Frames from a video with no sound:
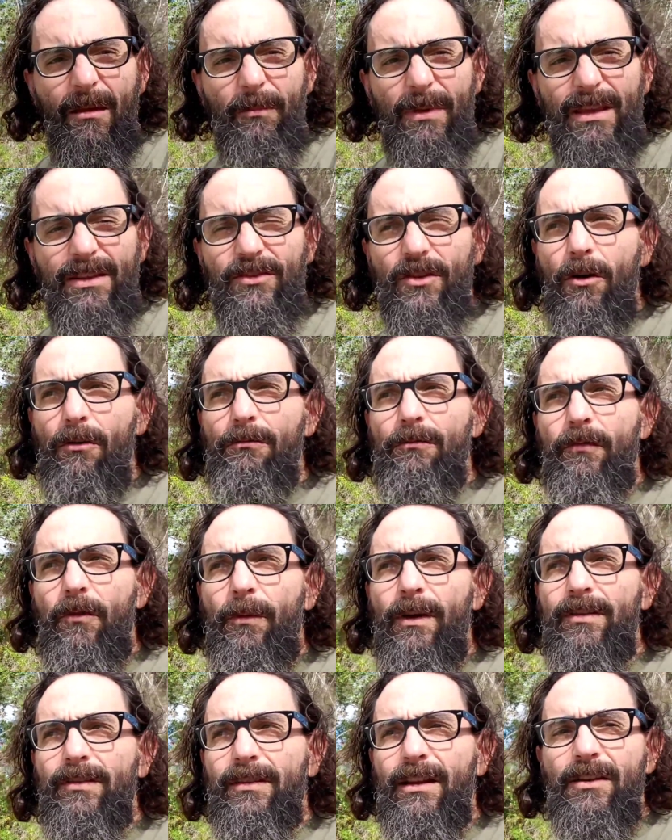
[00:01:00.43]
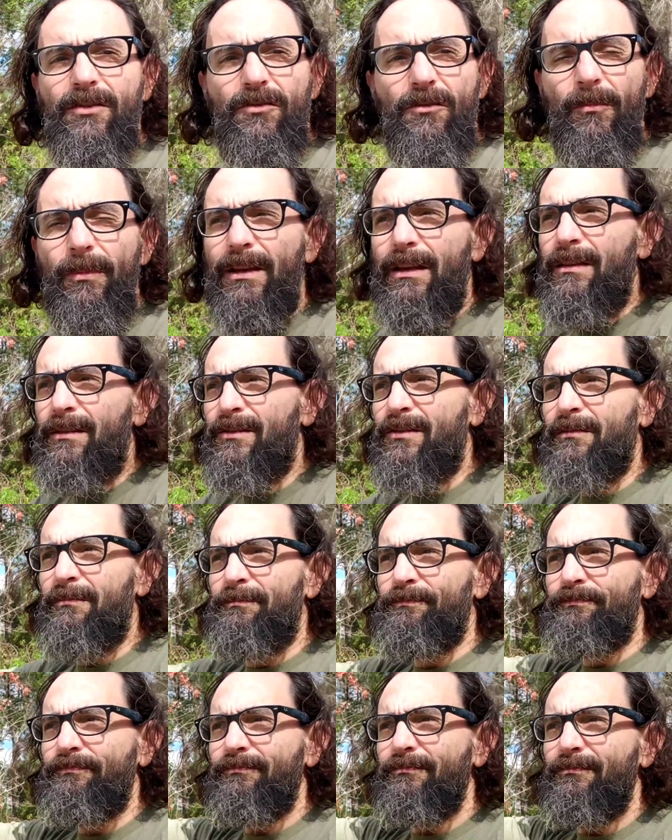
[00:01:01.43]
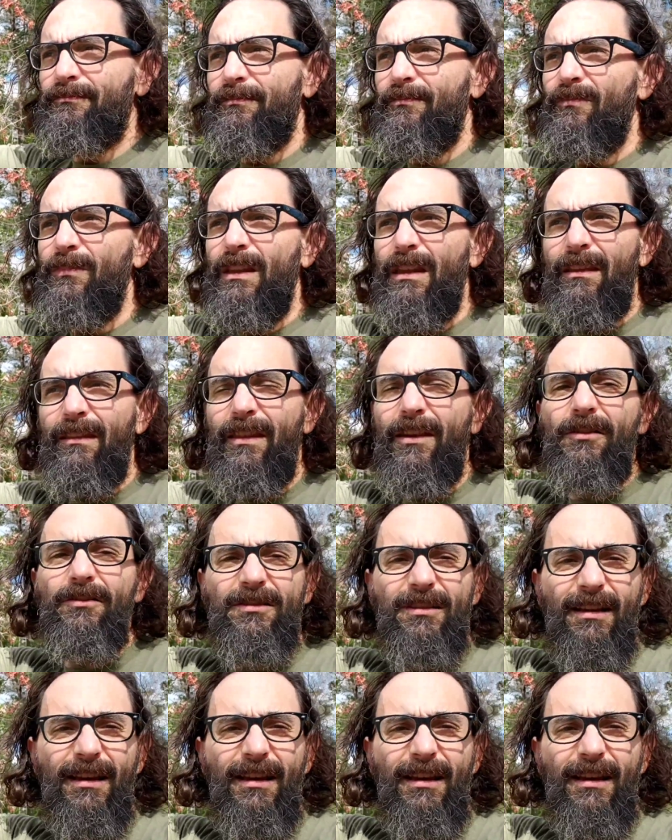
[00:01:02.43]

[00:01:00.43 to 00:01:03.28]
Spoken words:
be zoned for residential because there's